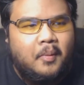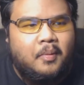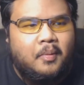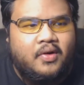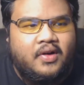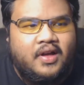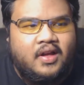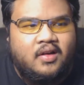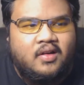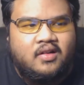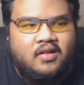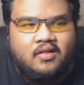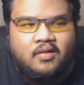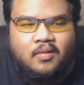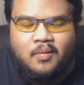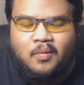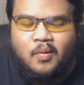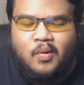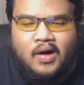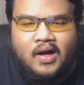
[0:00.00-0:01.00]
But
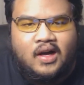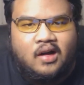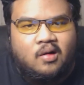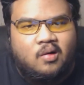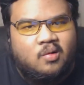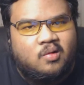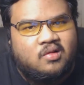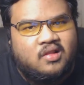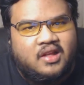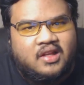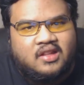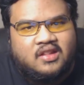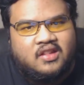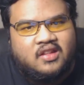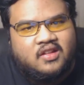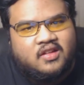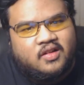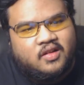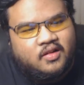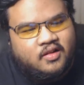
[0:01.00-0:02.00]
wow, like
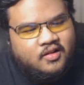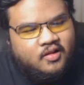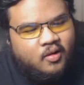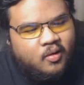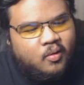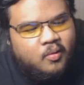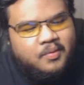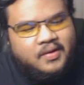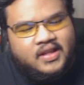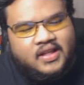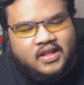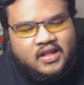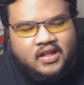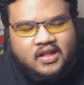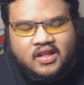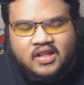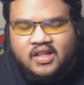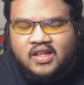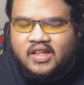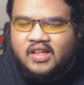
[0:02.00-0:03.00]
this, the whole
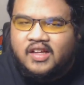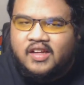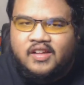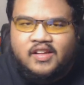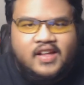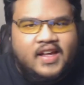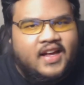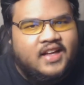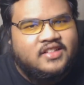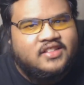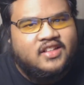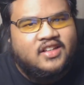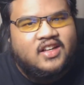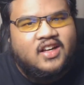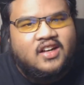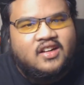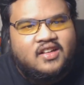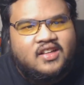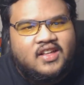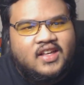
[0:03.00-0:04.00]
beginning has
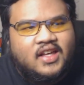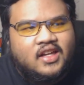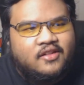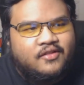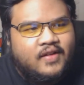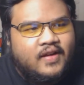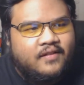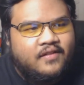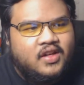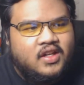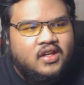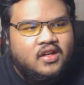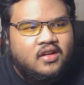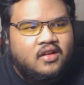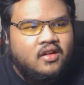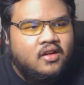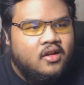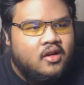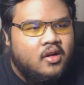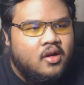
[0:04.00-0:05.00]
Akagi kind of having
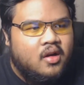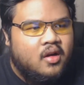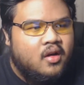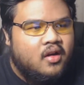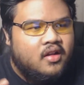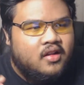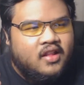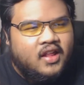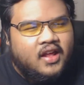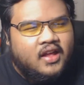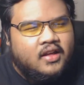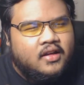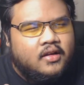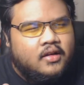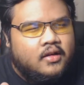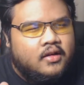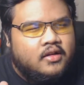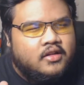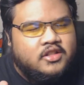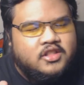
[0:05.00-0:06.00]
a, like,
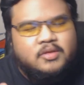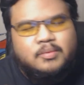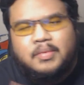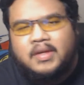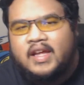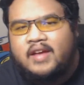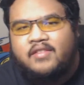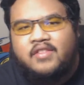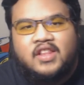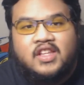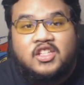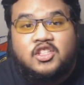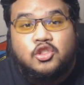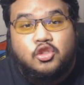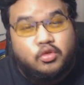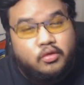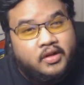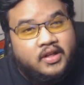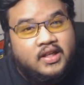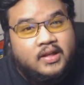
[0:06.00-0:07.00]
she's been having these
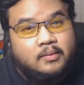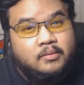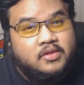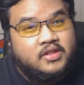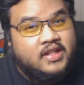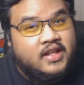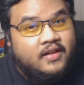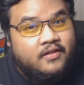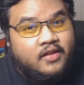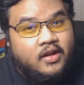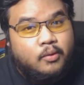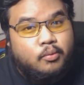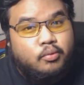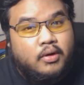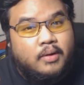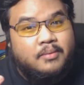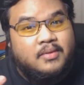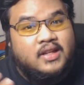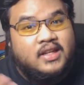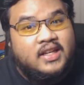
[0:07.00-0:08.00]
dreams, kind of like
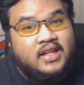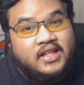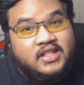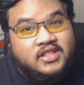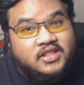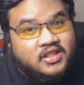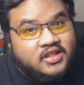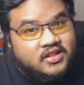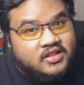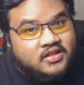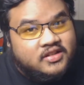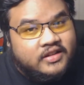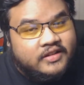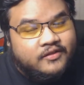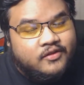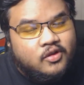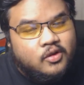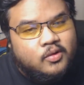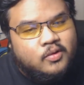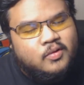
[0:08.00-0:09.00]
premonitions,
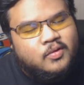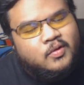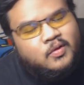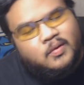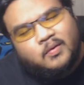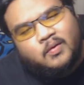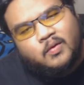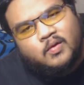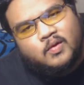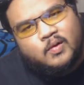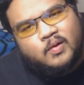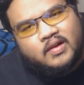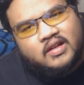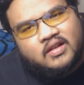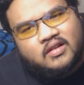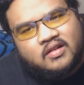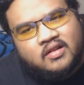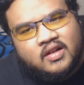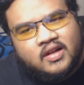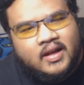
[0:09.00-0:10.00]
if you
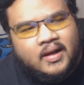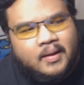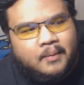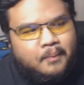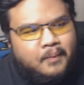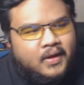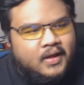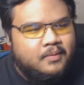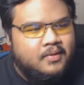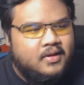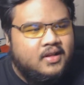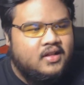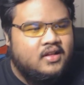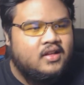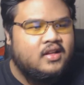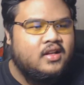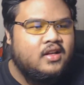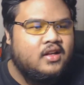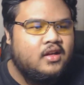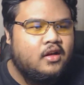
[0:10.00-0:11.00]
will, maybe,
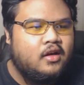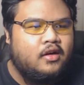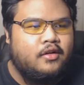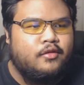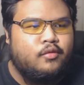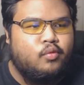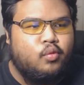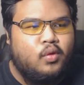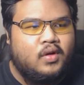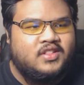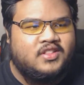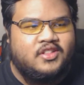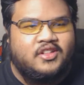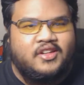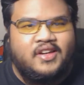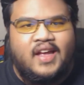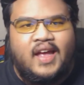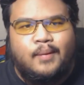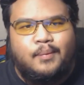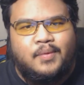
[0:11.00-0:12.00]
of what's
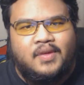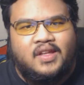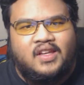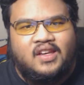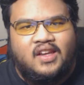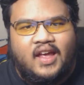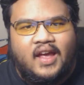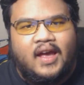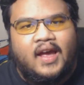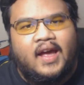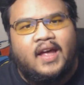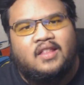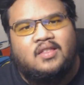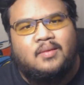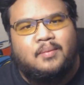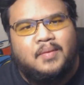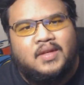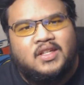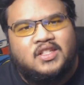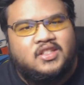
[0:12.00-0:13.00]
going to happen at
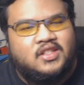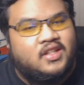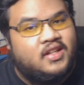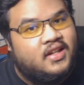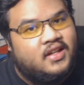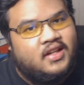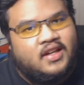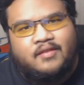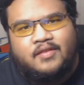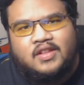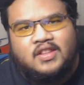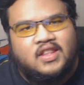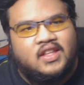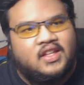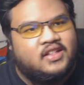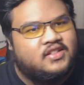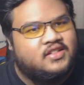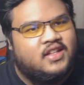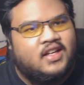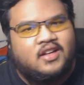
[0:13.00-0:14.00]
the mission, and
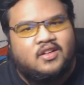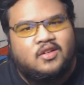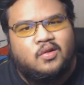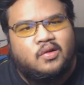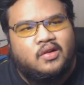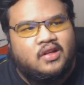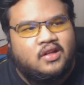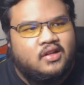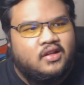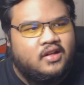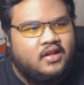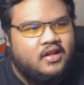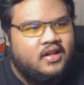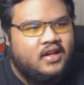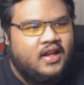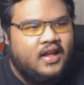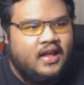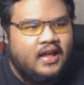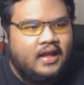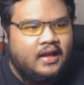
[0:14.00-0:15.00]
everything's not going
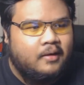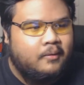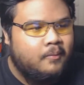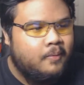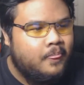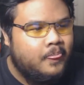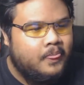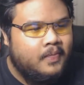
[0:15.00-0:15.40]
good. And